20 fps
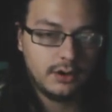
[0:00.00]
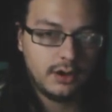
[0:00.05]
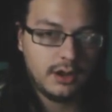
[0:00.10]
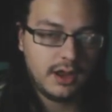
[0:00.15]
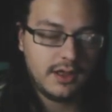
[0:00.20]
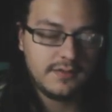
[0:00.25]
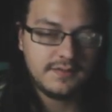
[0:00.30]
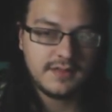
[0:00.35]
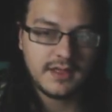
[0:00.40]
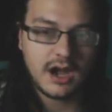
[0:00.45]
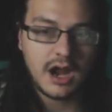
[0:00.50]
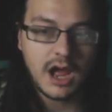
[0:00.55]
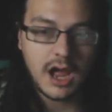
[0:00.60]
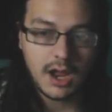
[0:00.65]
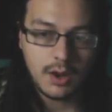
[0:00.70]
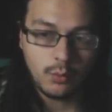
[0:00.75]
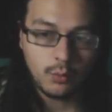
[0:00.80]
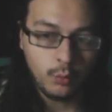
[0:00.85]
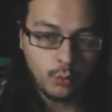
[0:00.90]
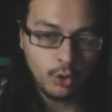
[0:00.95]
and that I
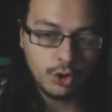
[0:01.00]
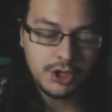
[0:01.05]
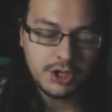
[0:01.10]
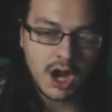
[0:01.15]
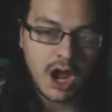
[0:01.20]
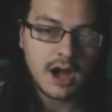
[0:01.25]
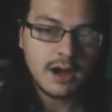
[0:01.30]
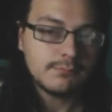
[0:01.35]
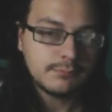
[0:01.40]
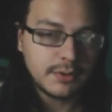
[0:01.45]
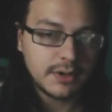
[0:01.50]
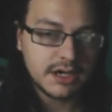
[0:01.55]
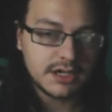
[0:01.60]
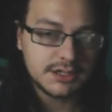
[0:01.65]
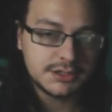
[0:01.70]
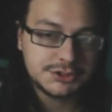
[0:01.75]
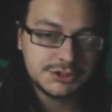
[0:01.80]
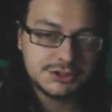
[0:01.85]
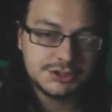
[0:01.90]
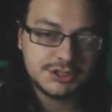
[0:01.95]
would not
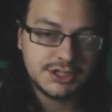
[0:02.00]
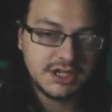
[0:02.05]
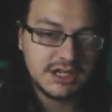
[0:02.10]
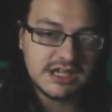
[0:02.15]
budge,